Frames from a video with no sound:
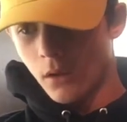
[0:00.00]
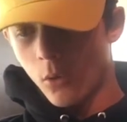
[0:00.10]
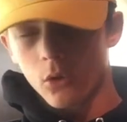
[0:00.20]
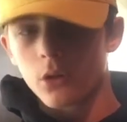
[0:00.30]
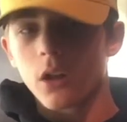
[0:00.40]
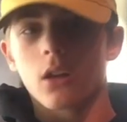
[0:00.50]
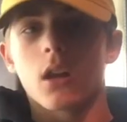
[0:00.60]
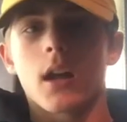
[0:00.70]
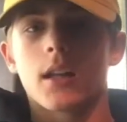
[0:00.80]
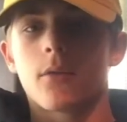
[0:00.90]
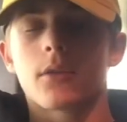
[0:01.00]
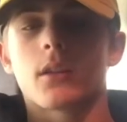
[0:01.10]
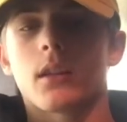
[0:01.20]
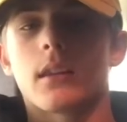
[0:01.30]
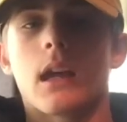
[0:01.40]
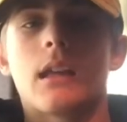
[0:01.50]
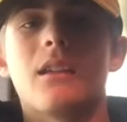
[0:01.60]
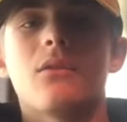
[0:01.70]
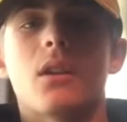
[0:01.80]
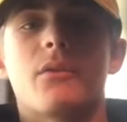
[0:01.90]
order it online, everything like that,
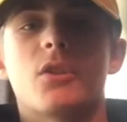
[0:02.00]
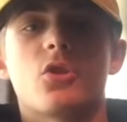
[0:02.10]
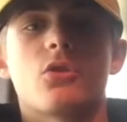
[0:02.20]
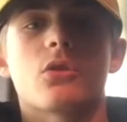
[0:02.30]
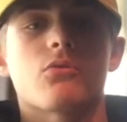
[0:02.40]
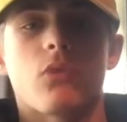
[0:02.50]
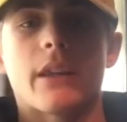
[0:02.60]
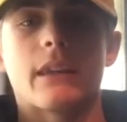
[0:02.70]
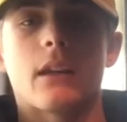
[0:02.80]
if it's just right